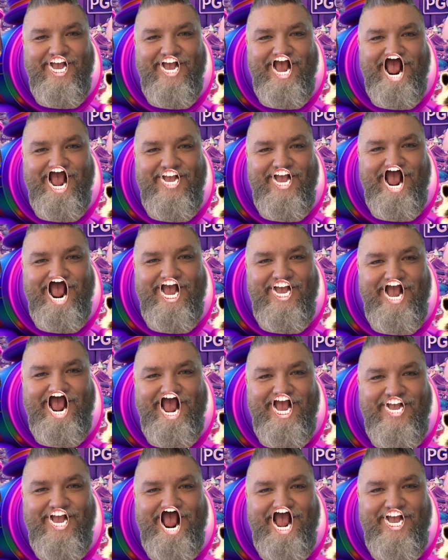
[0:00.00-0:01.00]
I never
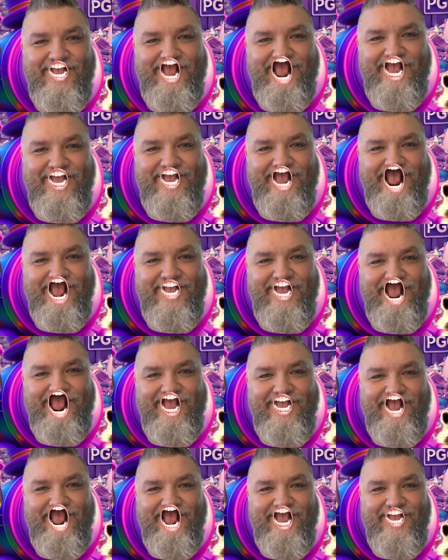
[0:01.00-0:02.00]
thought that I would be a
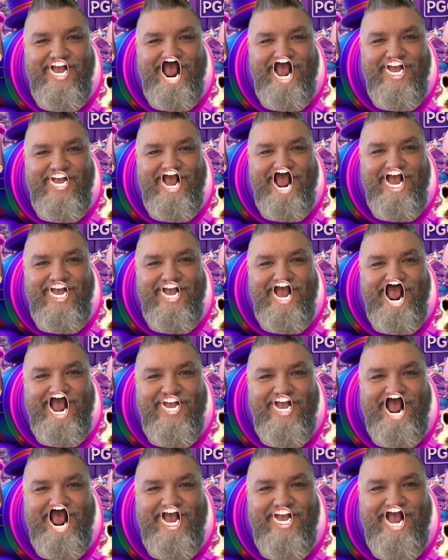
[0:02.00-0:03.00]
choo choo bounty
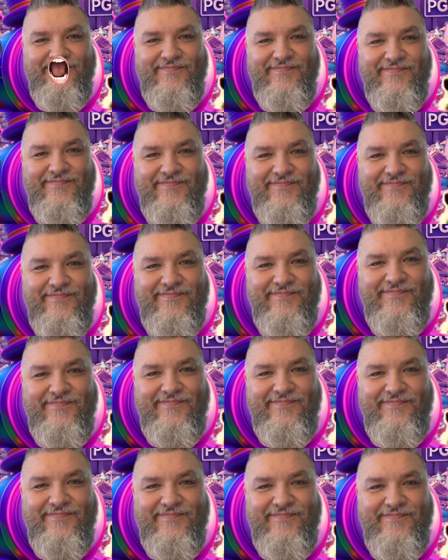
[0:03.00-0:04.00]
hunter.
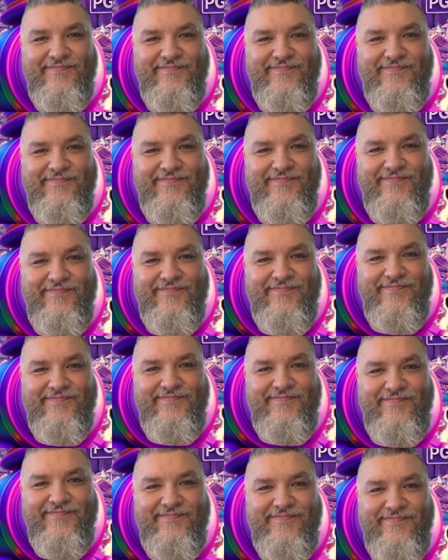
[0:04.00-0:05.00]
Well, Curtis,
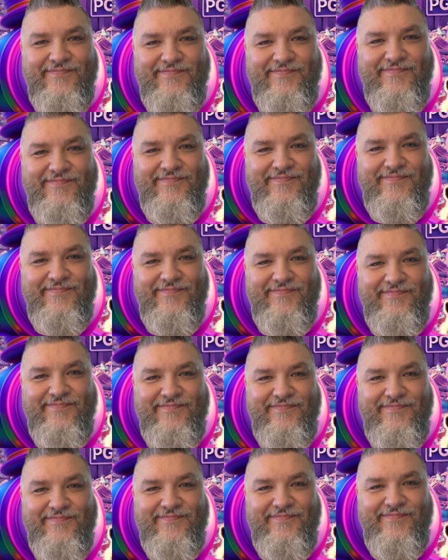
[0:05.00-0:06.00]
sometimes
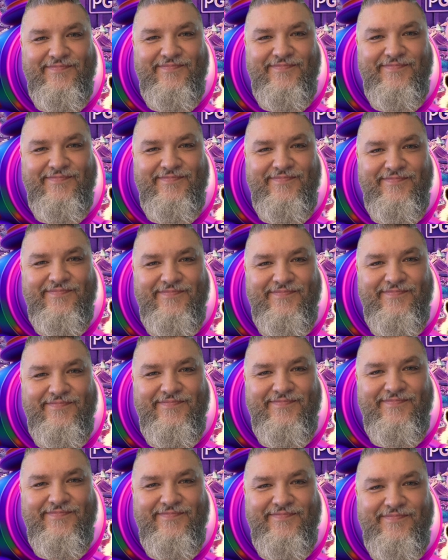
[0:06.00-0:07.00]
life takes you in
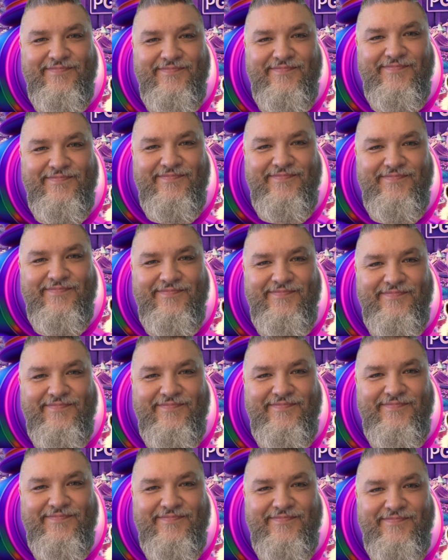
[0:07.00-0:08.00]
interesting
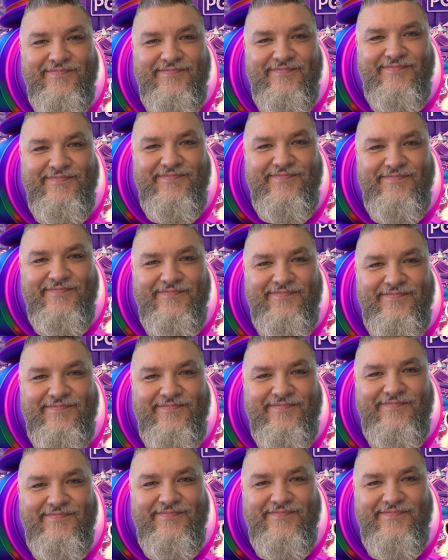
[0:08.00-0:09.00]
places. You just
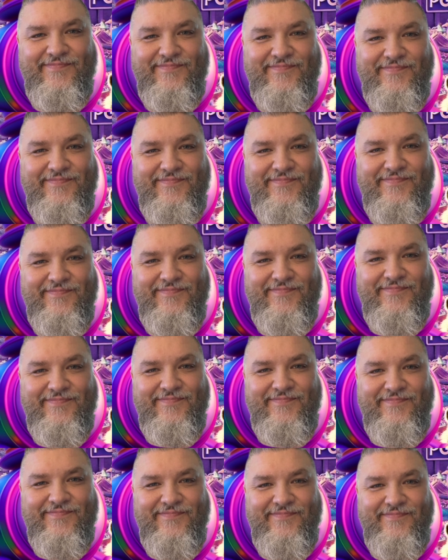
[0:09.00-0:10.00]
kind of have to go with
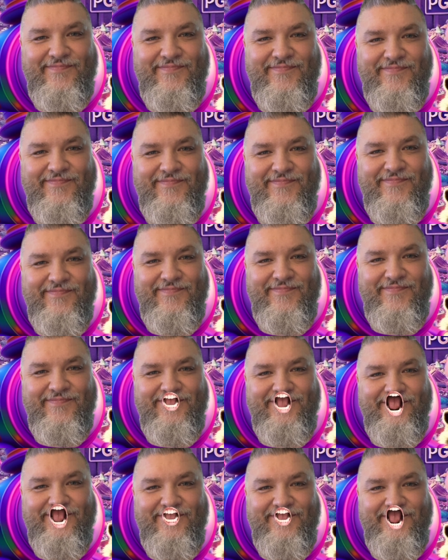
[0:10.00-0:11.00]
the flow.
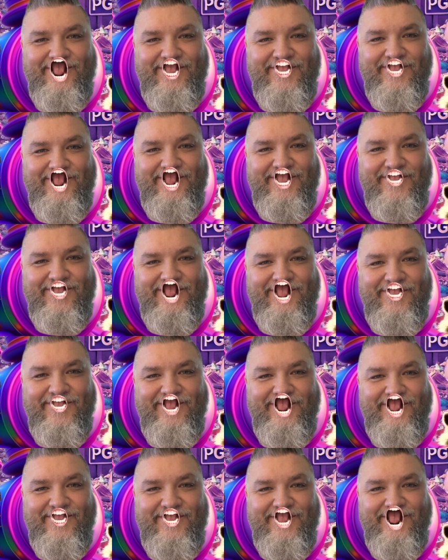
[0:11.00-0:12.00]
You're so
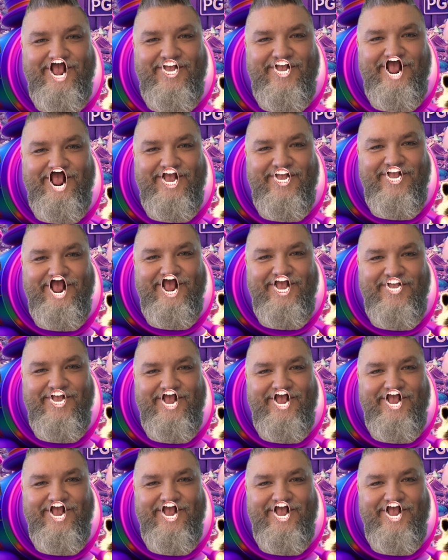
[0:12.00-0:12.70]
smart, Darla.